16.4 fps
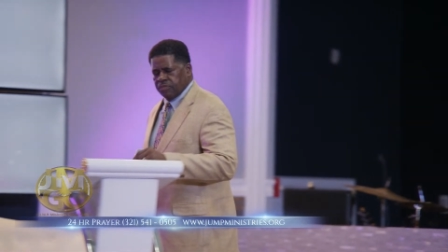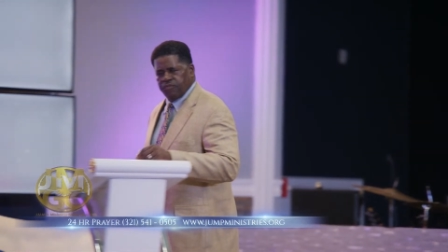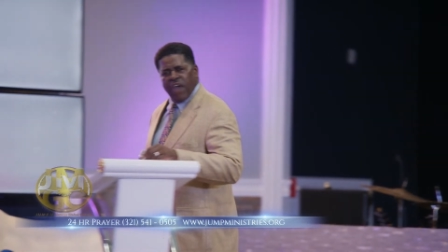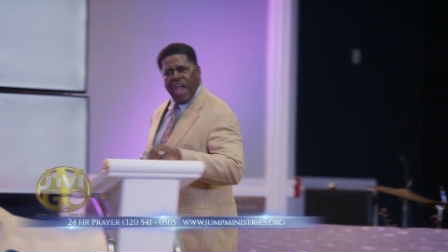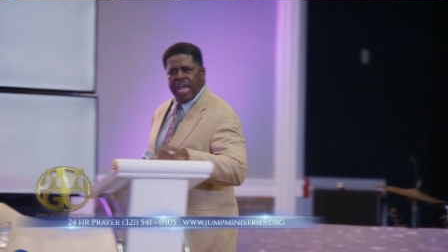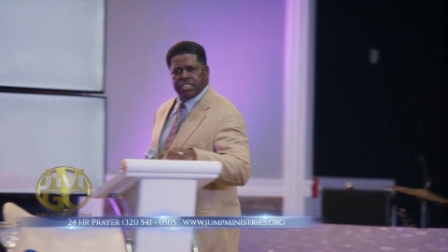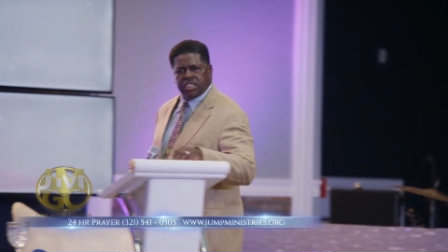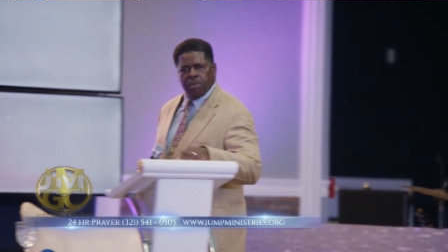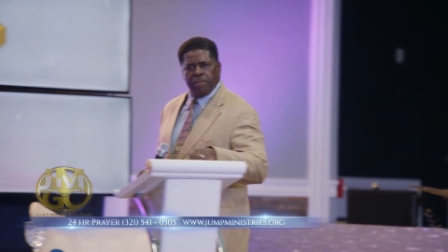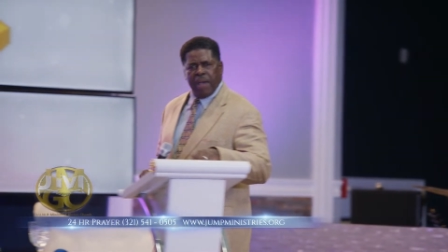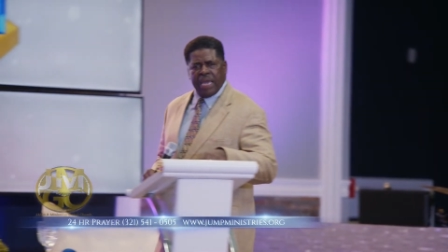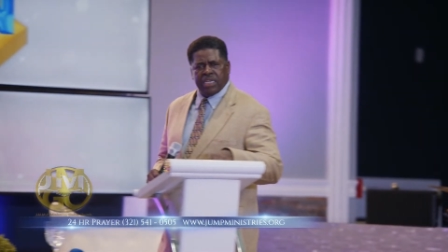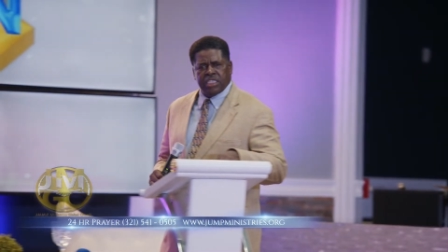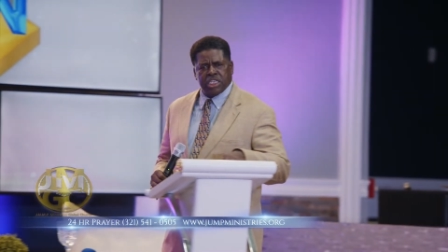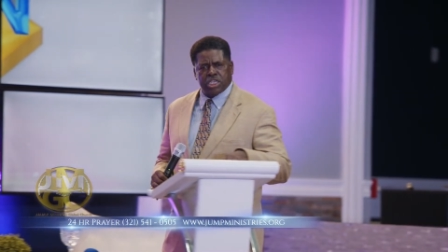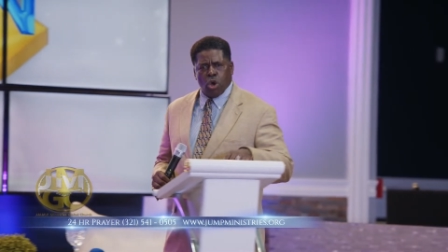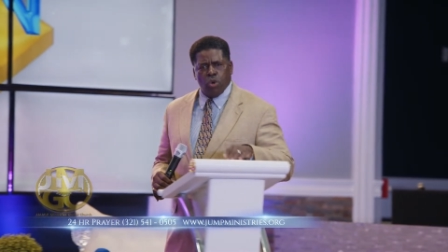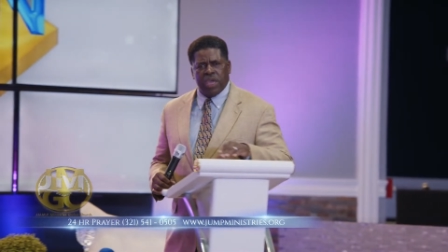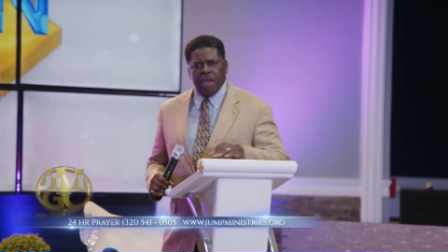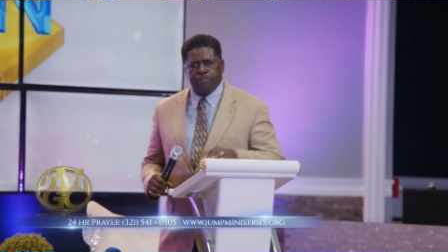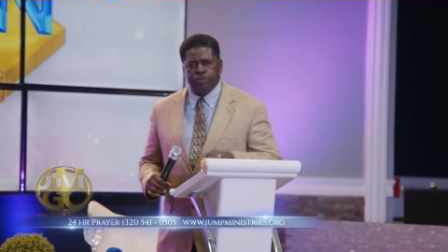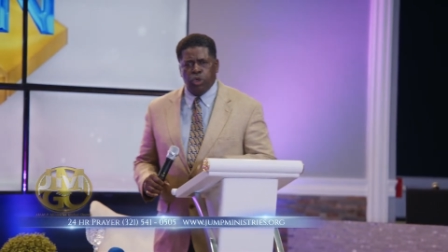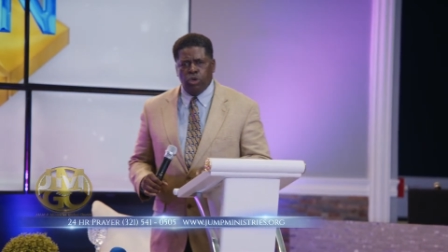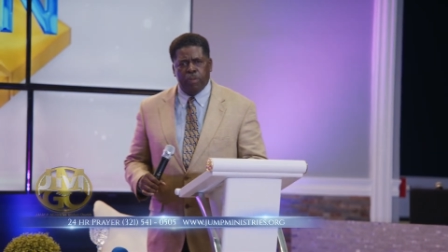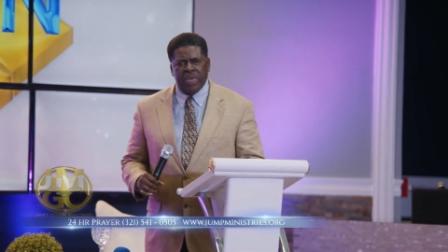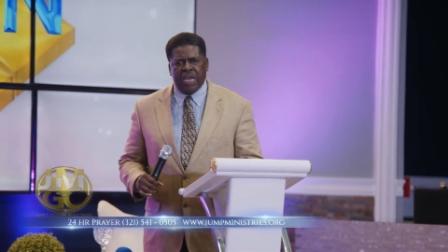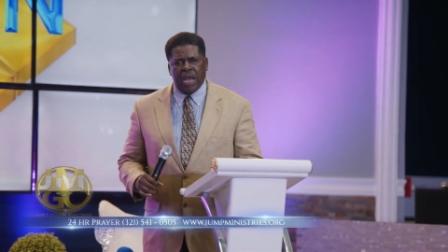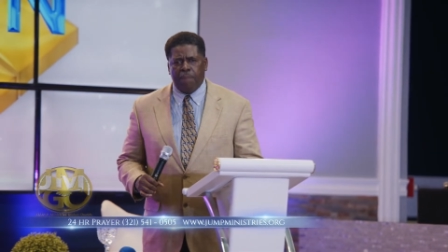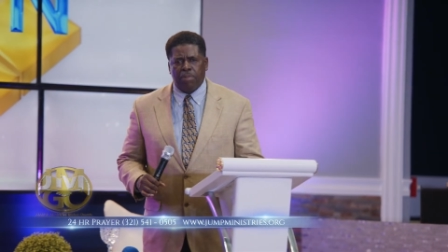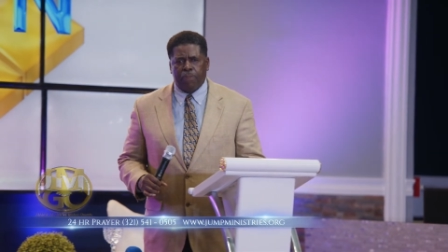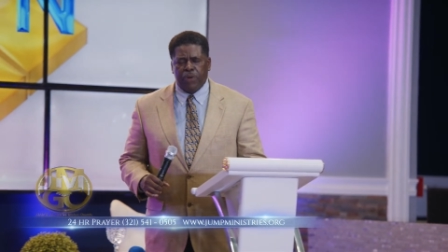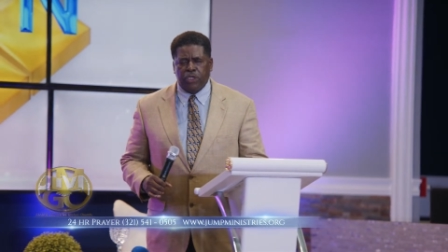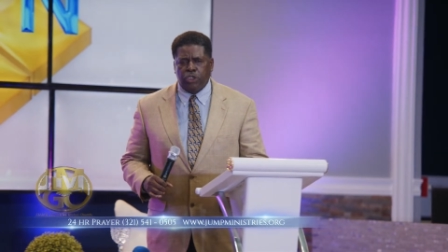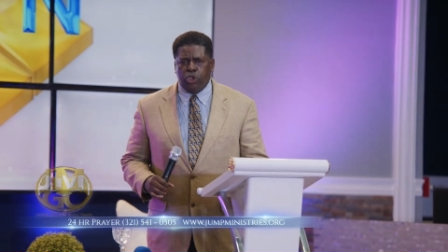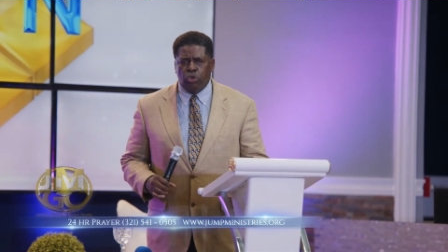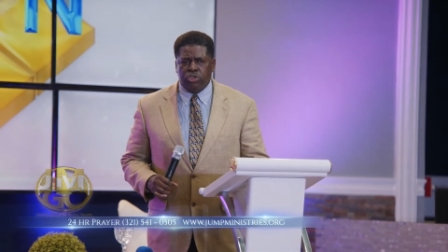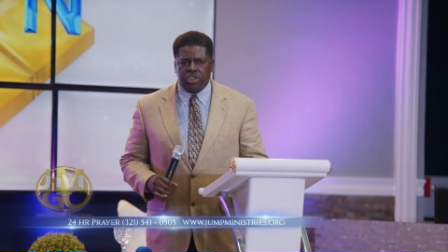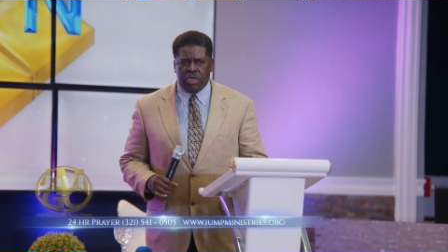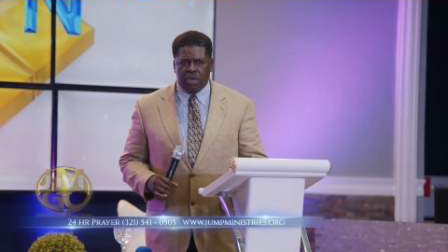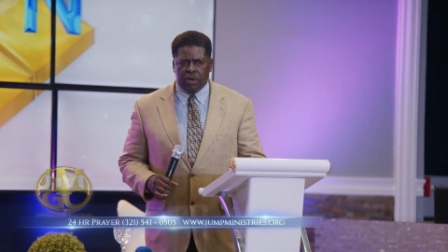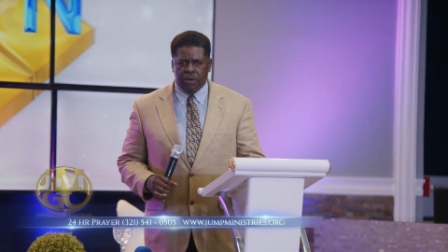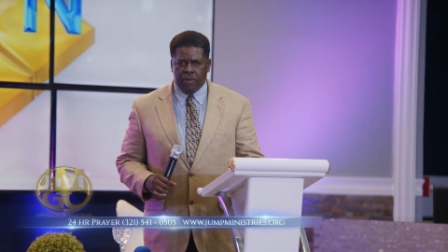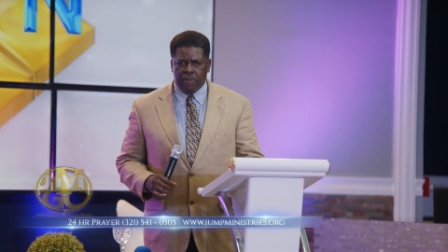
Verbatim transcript: Find somebody that's going to help you to become a producer.